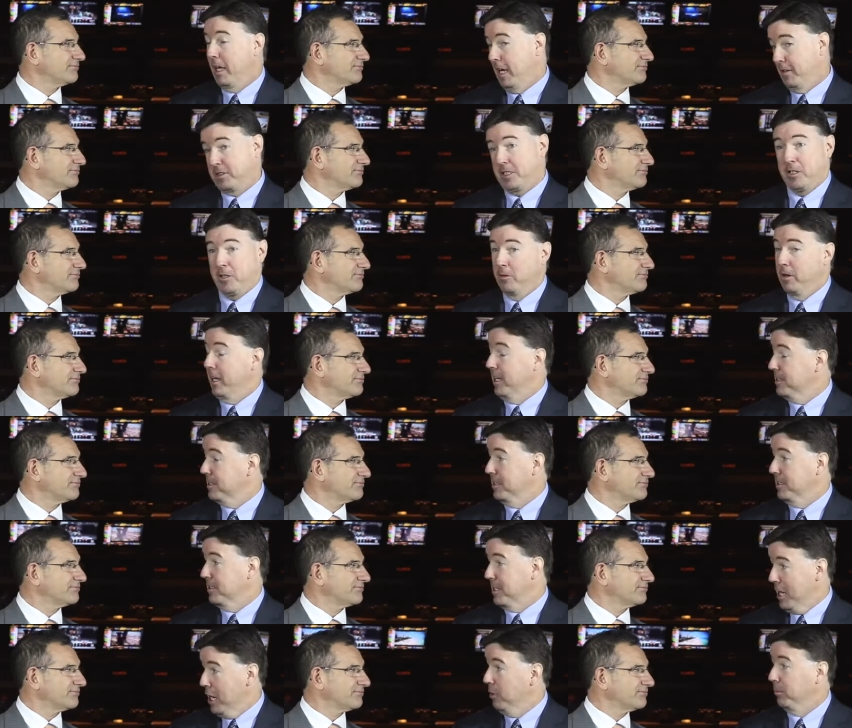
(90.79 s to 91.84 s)
Speaker 1: playoffs. And you're right,
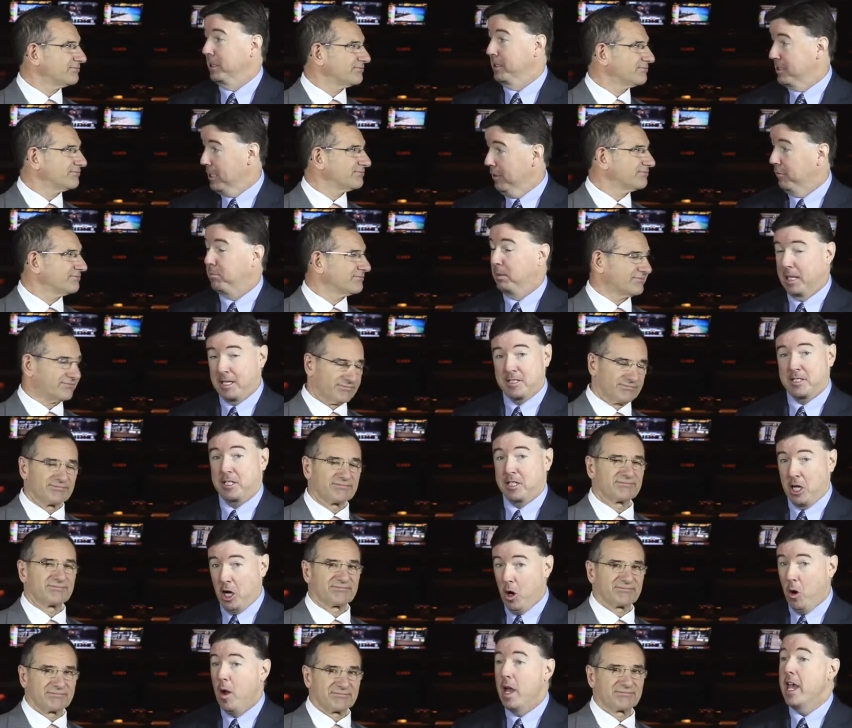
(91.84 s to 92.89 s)
it's a terribly tough place to
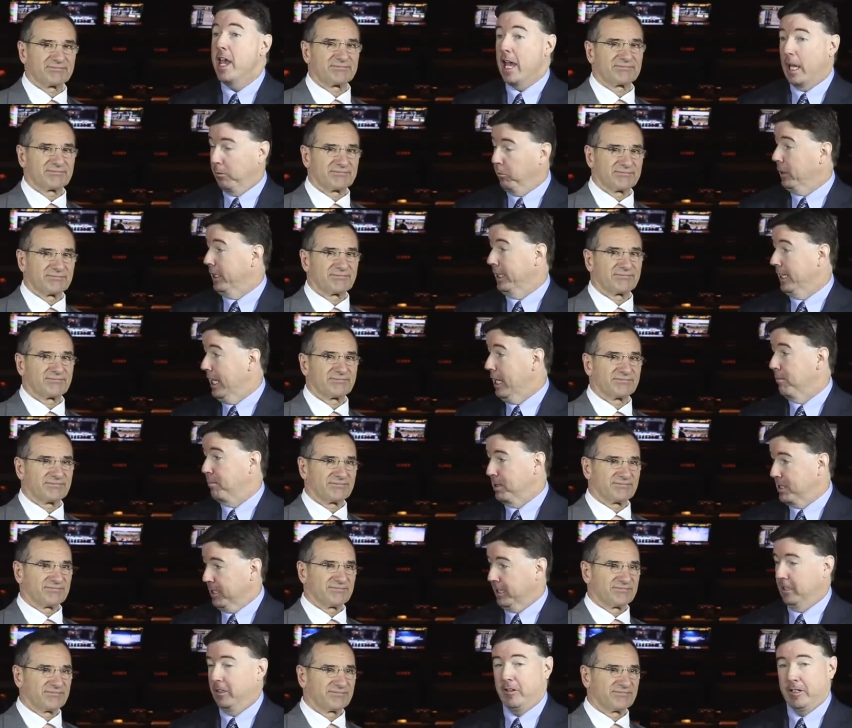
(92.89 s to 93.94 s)
go and win a game,
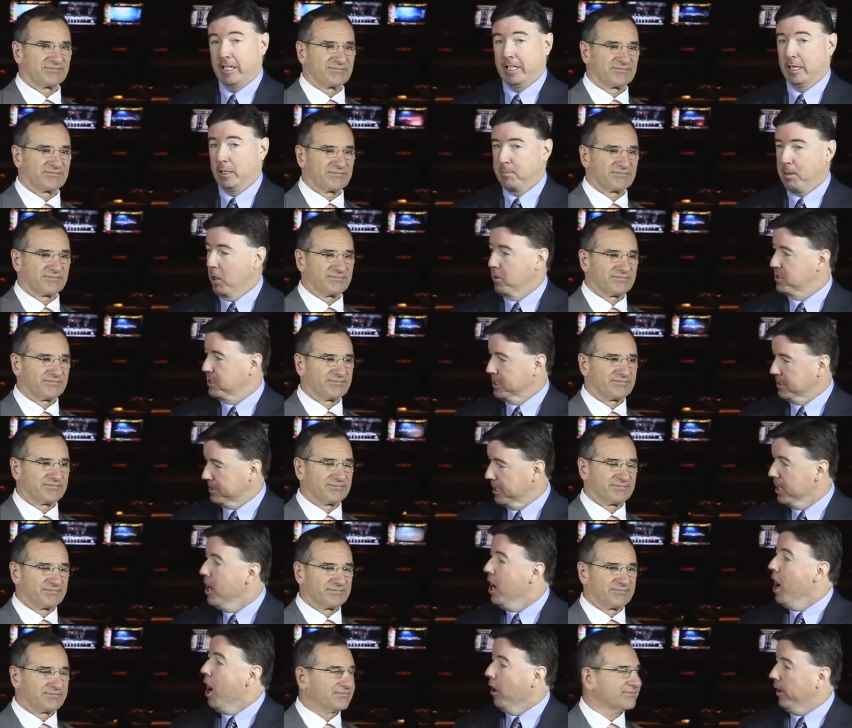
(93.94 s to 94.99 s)
particularly in the postseason.
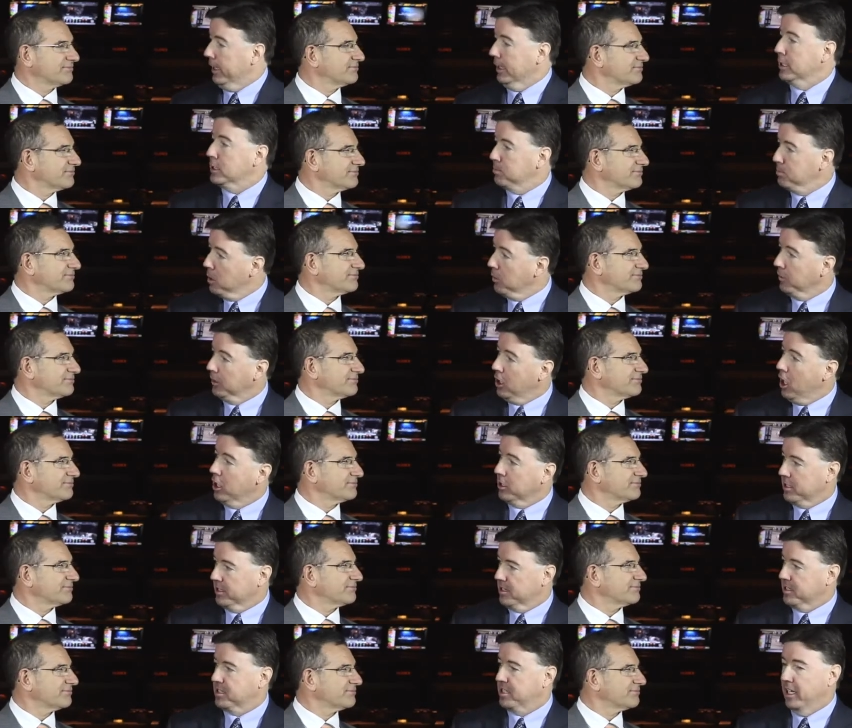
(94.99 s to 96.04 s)
All right, let's move along
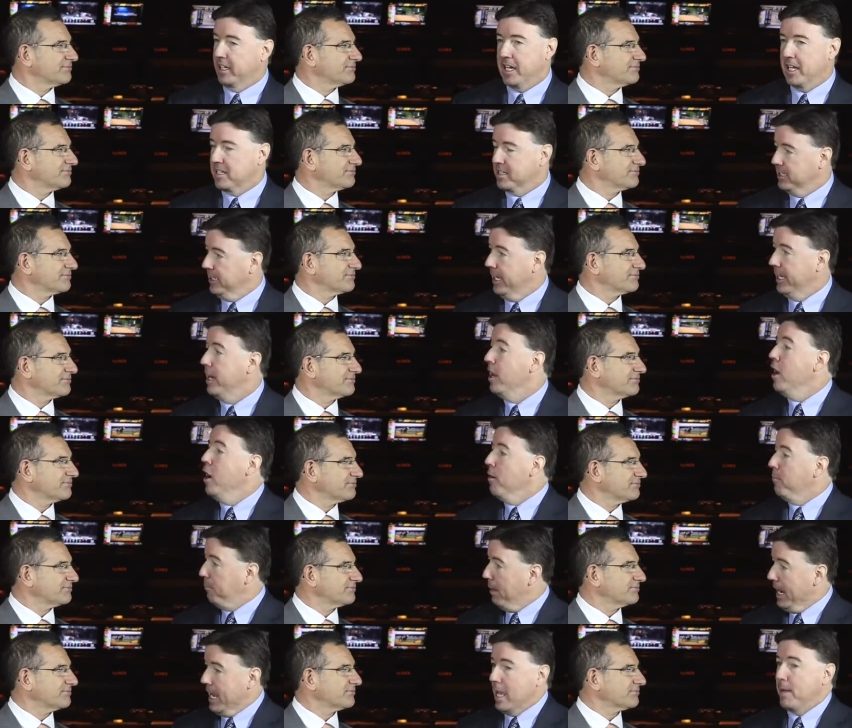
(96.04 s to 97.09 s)
to the Sunday sled,
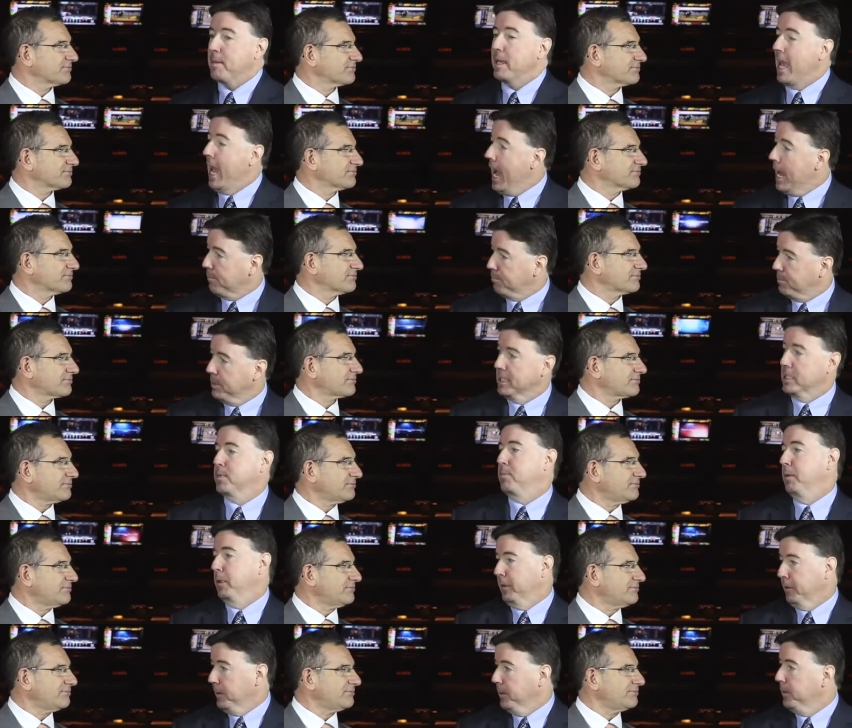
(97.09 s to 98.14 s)
Miami at
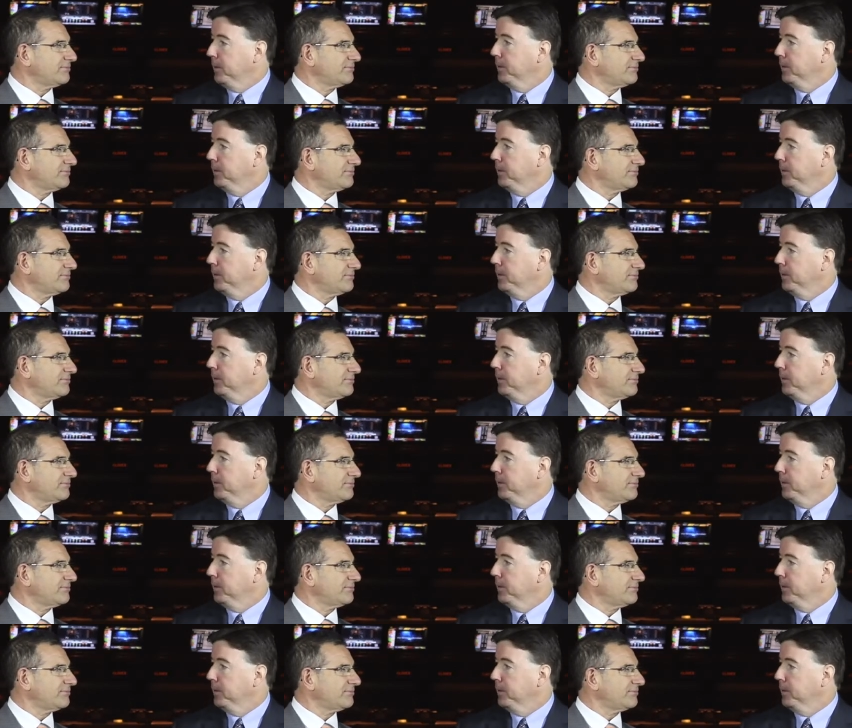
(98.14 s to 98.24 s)
Pittsburgh.